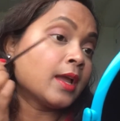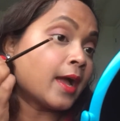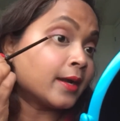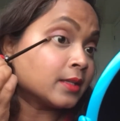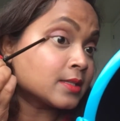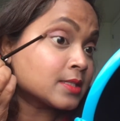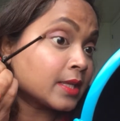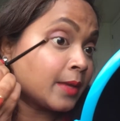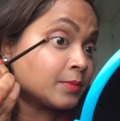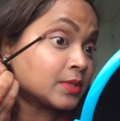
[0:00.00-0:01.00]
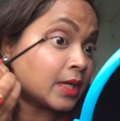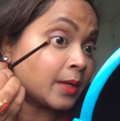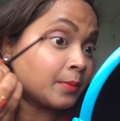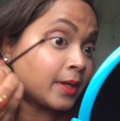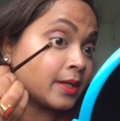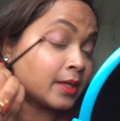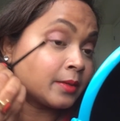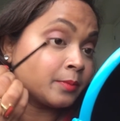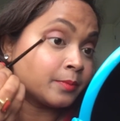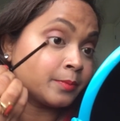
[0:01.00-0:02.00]
At the same time, I
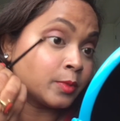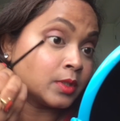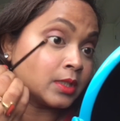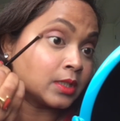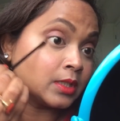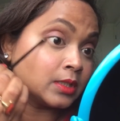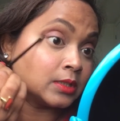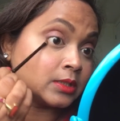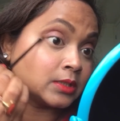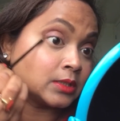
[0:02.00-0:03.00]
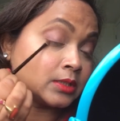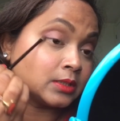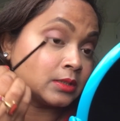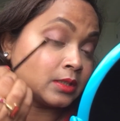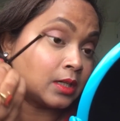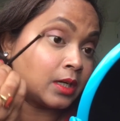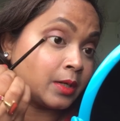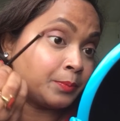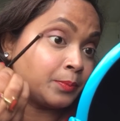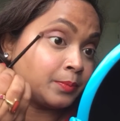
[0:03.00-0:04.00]
can pull the color up,